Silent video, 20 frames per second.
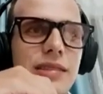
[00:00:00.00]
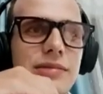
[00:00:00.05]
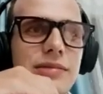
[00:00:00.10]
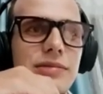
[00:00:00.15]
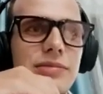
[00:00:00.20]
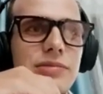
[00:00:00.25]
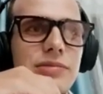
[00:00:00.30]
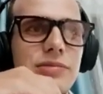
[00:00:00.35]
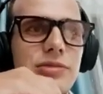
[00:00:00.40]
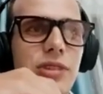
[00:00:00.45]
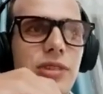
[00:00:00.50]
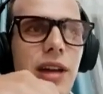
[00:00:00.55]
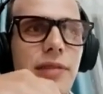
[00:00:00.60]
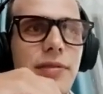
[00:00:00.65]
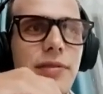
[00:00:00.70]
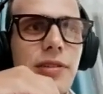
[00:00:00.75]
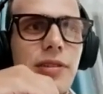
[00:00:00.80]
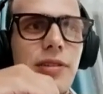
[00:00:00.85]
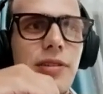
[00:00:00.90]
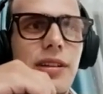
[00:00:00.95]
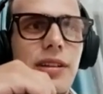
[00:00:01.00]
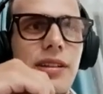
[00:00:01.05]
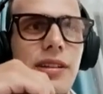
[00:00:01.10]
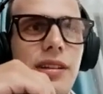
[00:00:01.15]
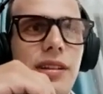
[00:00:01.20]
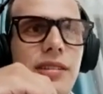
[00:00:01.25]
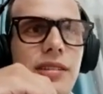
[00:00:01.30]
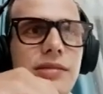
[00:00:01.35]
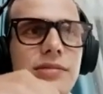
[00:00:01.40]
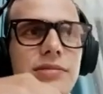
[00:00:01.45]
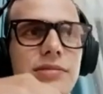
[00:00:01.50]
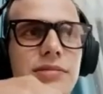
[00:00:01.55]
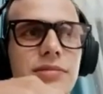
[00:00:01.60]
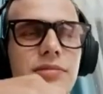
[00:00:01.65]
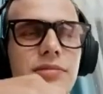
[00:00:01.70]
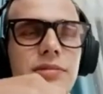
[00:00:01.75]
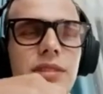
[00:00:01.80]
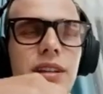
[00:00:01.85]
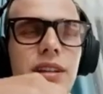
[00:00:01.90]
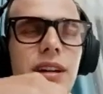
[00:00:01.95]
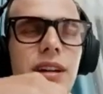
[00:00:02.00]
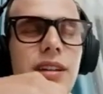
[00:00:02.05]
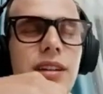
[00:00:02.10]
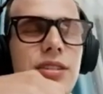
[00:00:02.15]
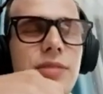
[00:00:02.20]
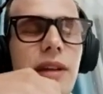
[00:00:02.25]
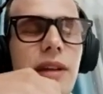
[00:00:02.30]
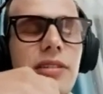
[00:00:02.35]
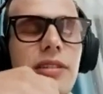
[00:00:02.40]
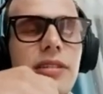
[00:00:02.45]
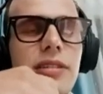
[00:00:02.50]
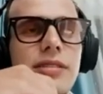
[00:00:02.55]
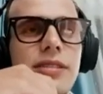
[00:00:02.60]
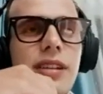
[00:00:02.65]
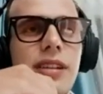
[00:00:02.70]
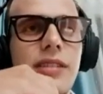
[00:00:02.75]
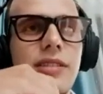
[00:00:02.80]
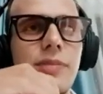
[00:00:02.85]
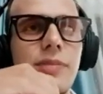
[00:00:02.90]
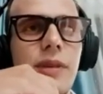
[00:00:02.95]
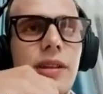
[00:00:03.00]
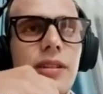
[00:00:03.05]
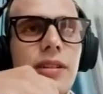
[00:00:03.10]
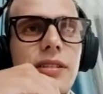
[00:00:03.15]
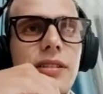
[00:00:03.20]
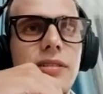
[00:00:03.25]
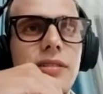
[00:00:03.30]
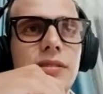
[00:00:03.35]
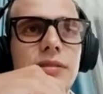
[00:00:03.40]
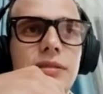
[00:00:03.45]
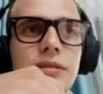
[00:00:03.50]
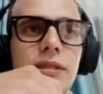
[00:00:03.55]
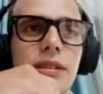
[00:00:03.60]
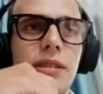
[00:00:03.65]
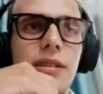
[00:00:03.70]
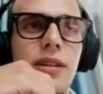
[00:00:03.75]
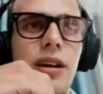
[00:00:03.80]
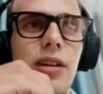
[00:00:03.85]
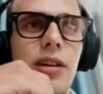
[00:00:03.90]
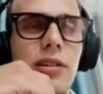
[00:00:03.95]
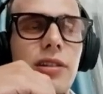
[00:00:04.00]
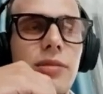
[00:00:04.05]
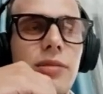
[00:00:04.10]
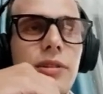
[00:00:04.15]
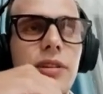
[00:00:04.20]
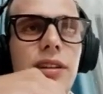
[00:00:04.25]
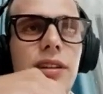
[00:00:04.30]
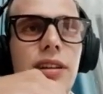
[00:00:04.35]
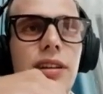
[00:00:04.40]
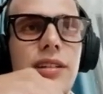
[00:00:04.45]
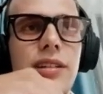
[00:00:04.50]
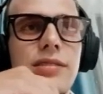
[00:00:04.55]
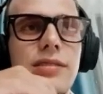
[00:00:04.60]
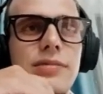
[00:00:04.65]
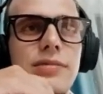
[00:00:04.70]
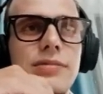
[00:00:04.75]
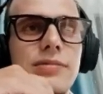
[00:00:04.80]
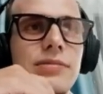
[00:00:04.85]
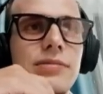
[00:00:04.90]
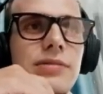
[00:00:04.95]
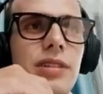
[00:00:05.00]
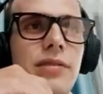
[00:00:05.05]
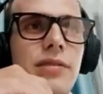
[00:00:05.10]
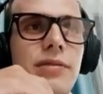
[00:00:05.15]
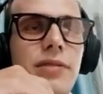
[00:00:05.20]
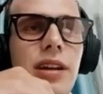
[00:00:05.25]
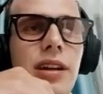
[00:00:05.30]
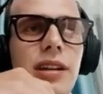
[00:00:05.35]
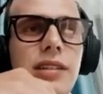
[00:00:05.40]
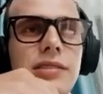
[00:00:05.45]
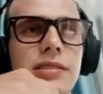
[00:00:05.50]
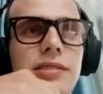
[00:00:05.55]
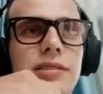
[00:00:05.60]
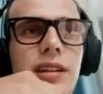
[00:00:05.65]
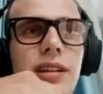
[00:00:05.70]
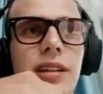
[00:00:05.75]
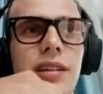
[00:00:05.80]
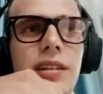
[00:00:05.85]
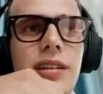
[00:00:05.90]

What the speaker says: like try for it and yeah, just better ourselves, better our communities, friends, and